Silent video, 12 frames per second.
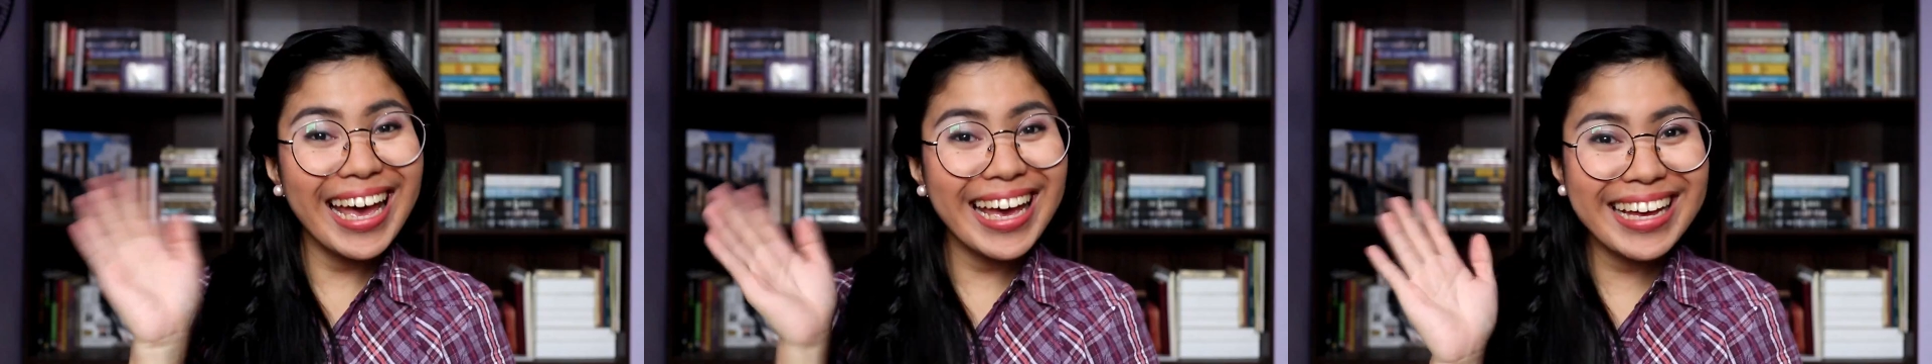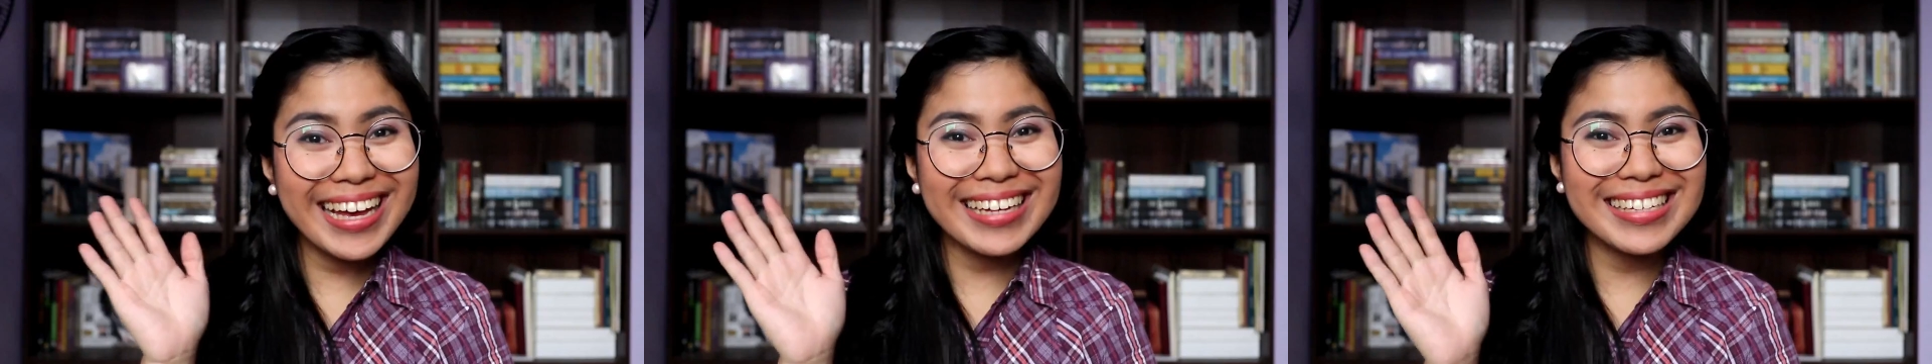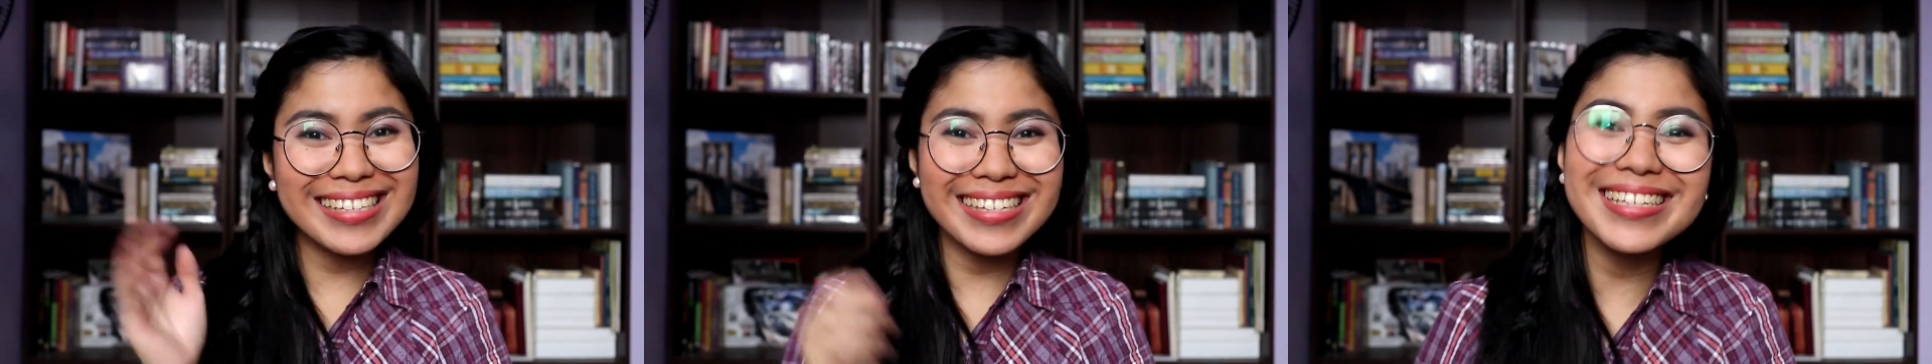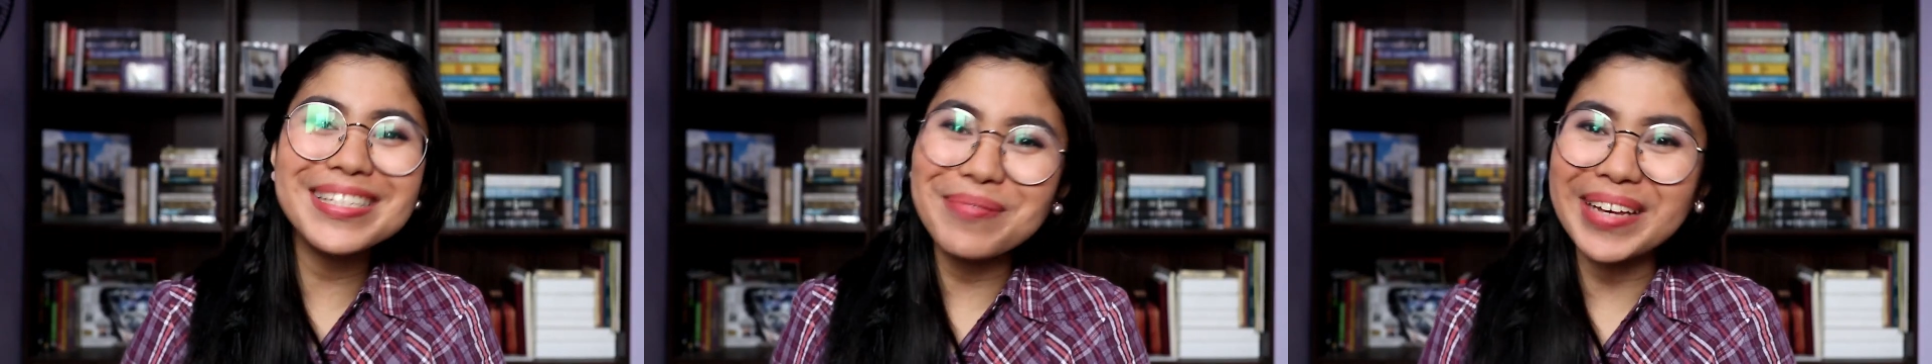Hey guys,
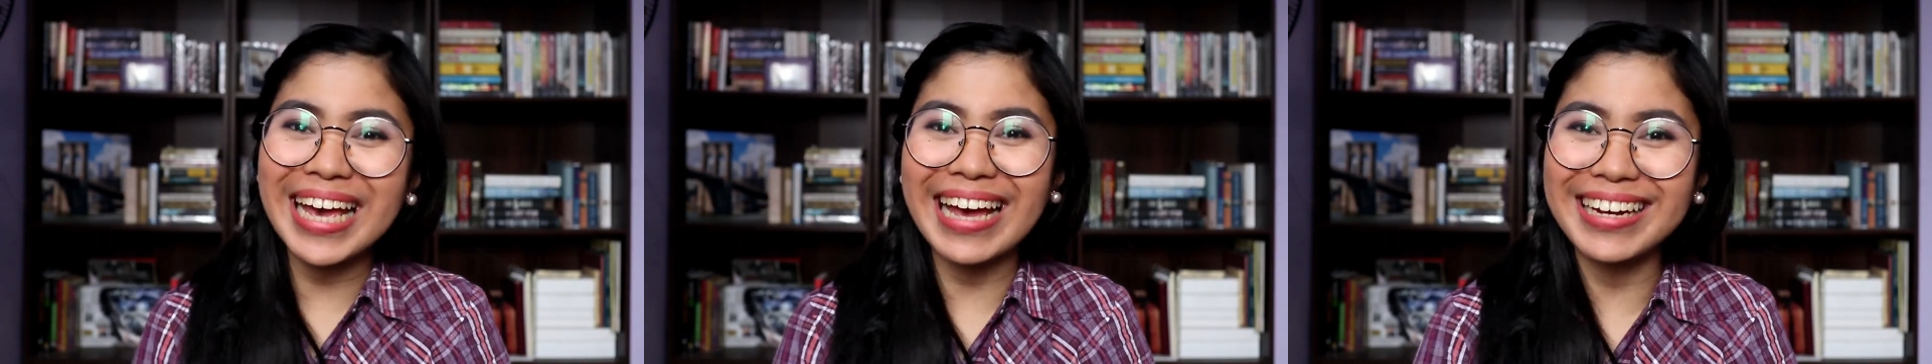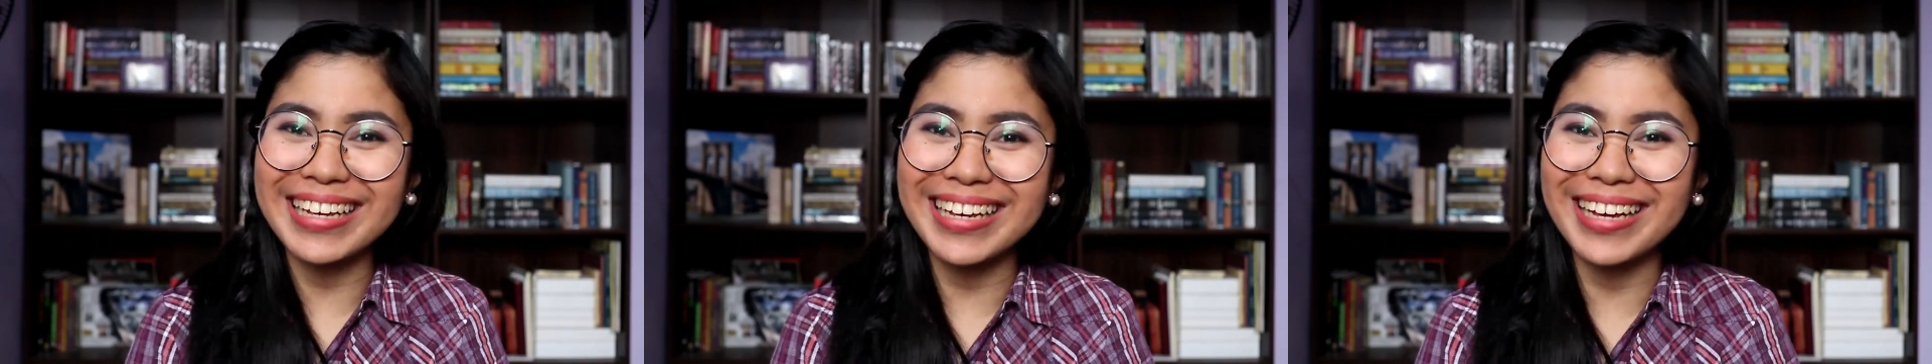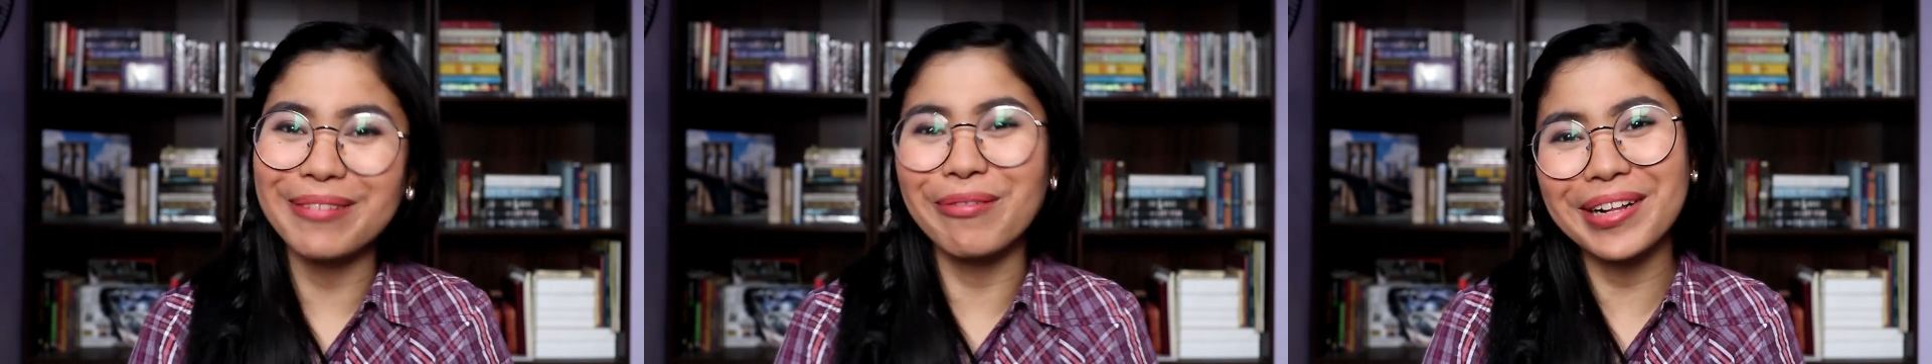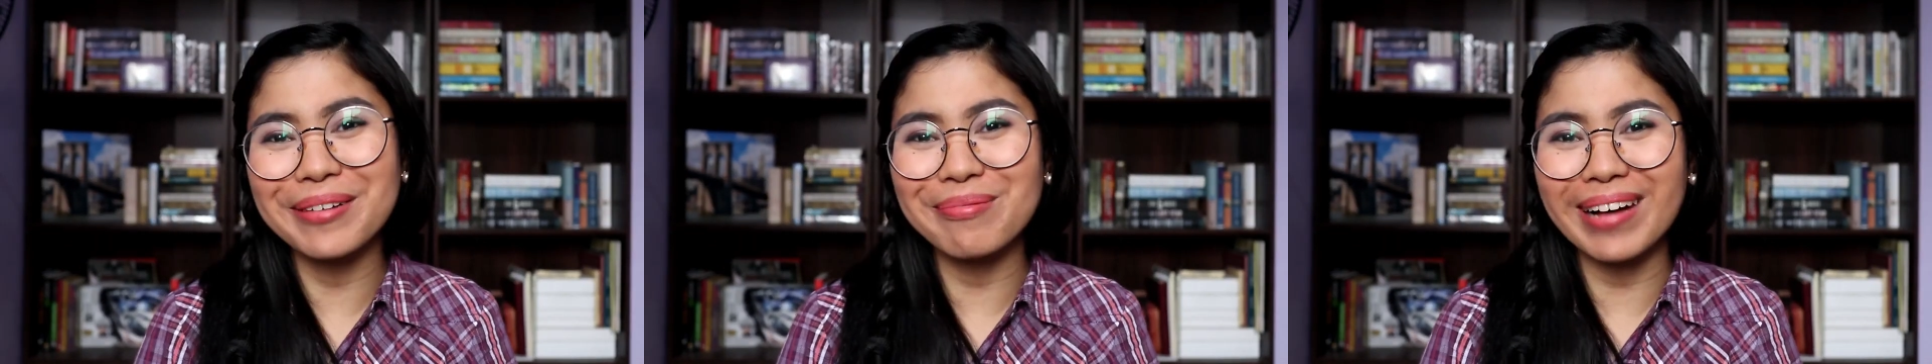it's me Annie and
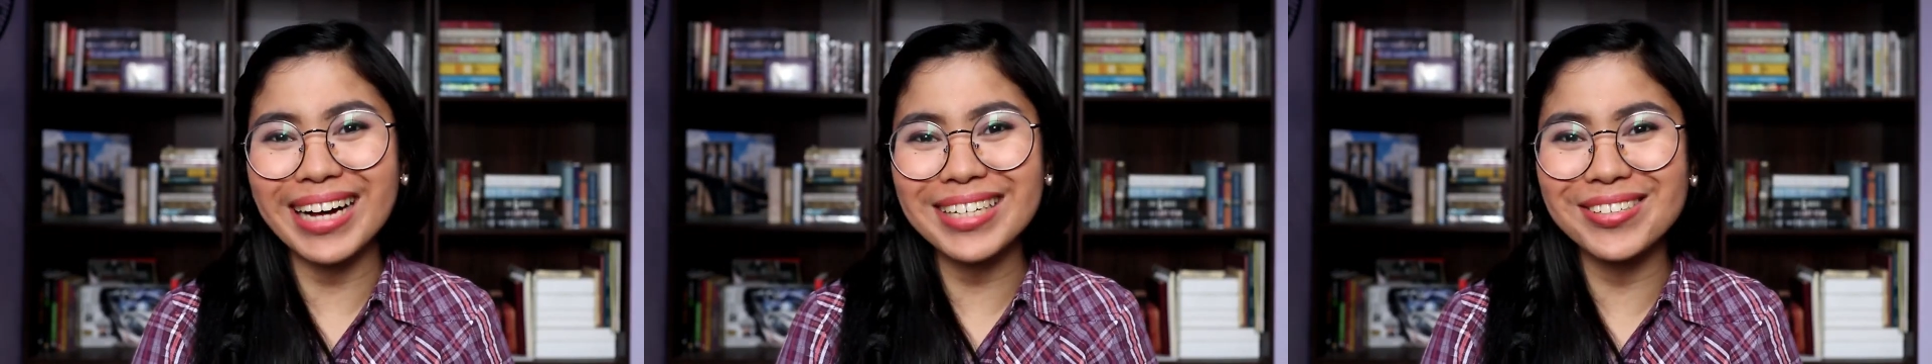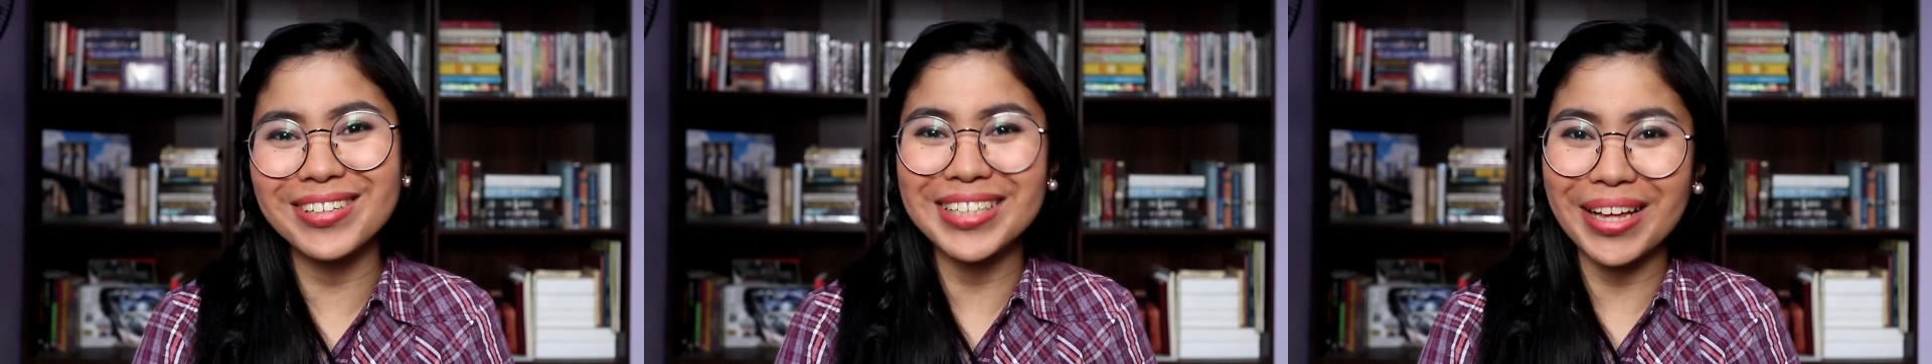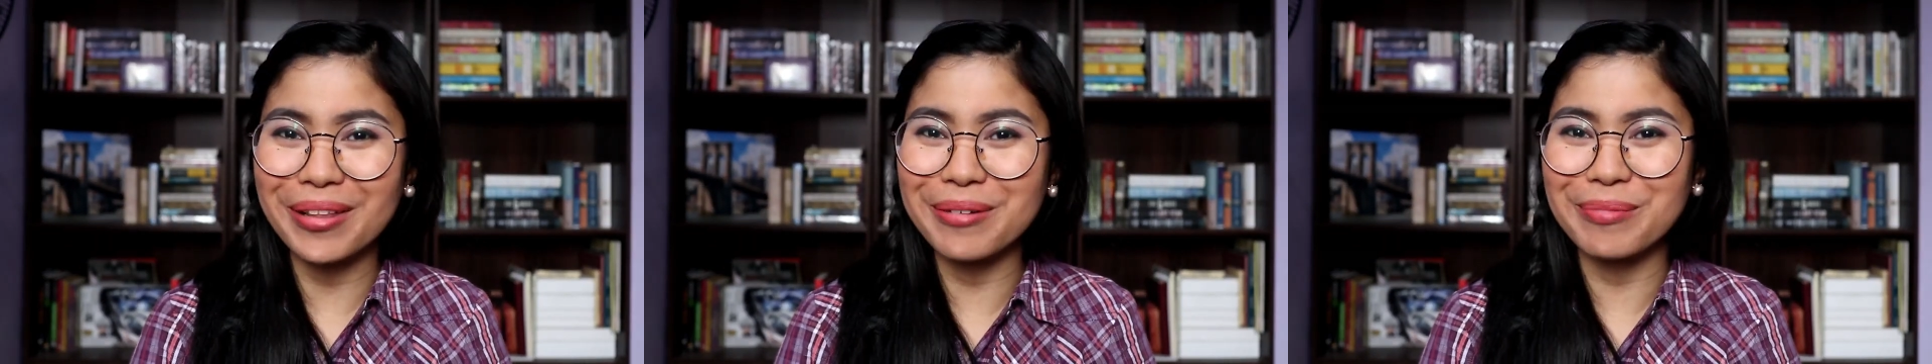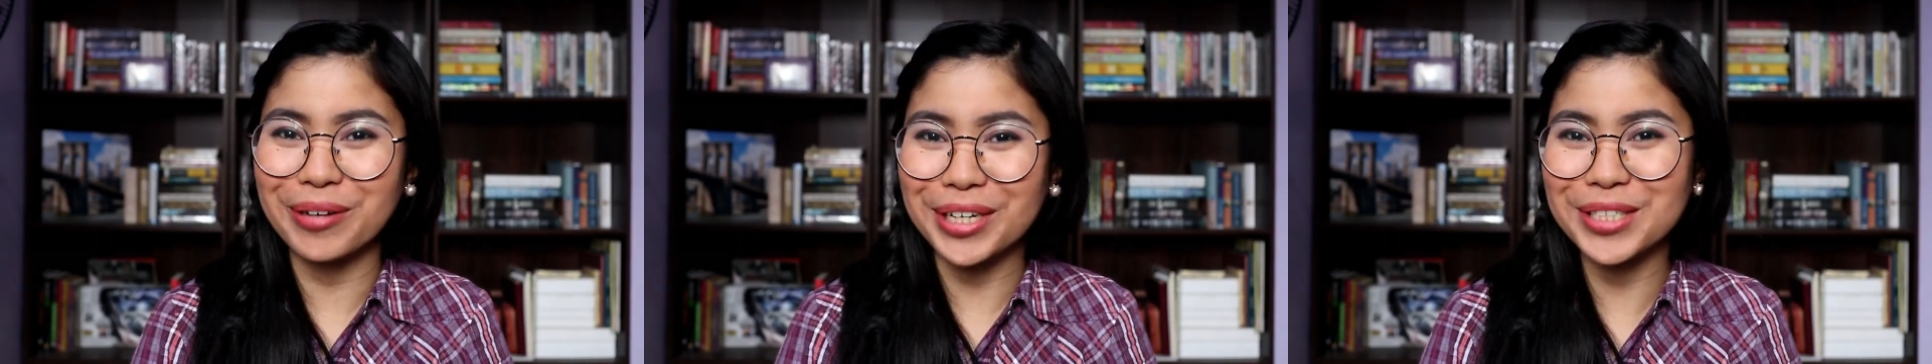welcome back to another
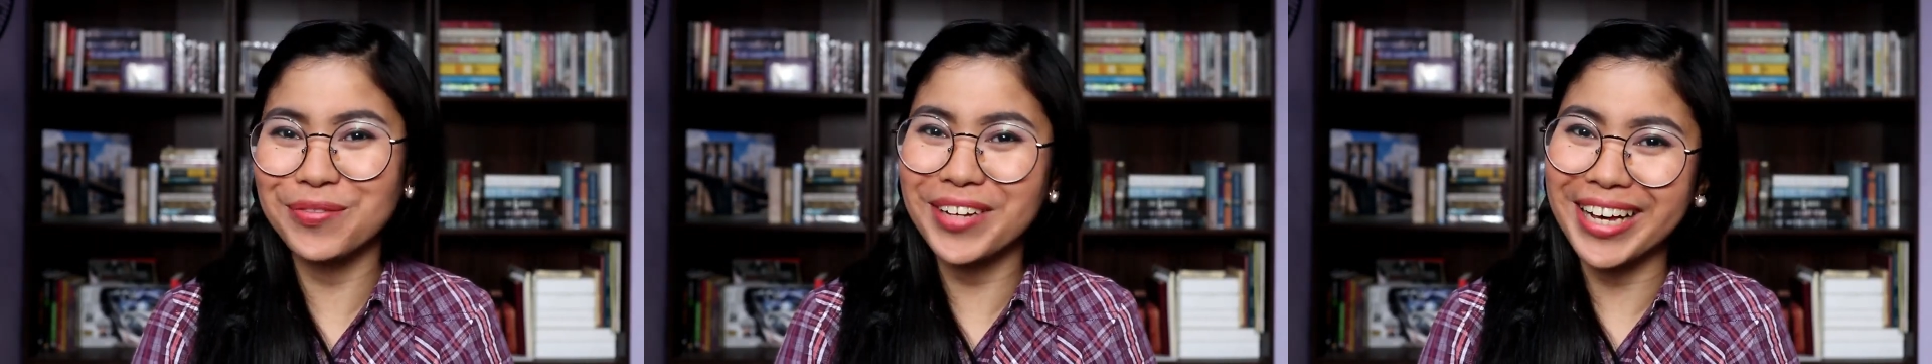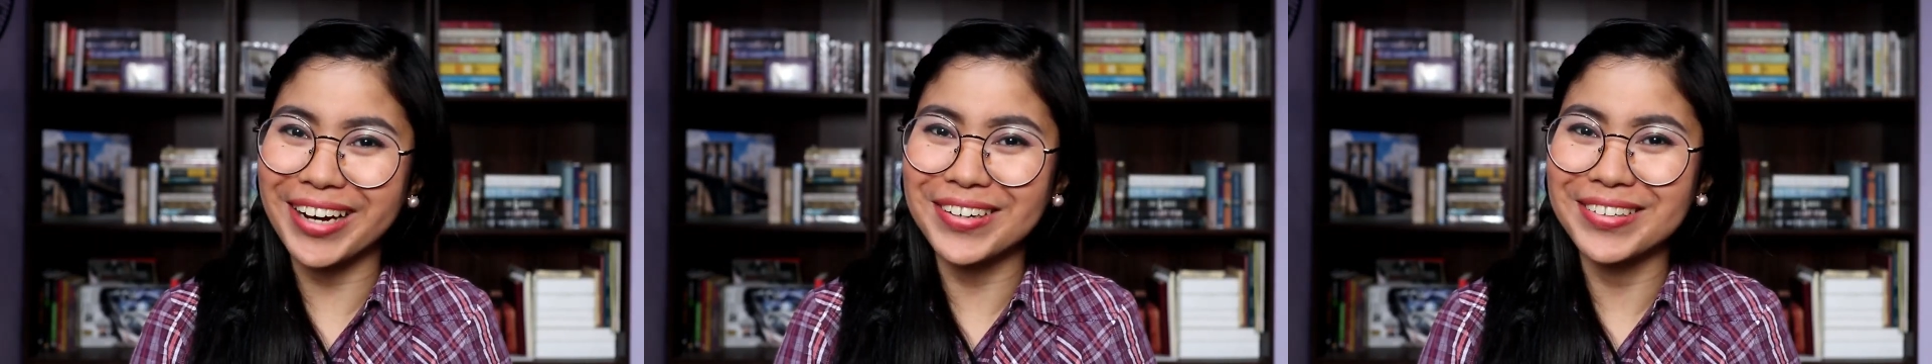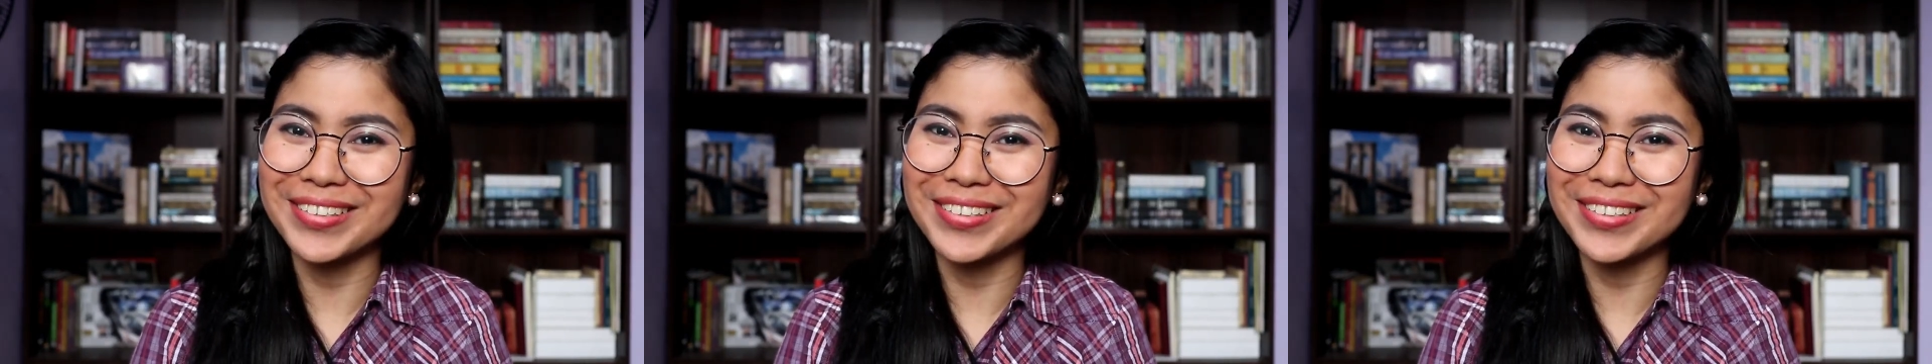bookish video.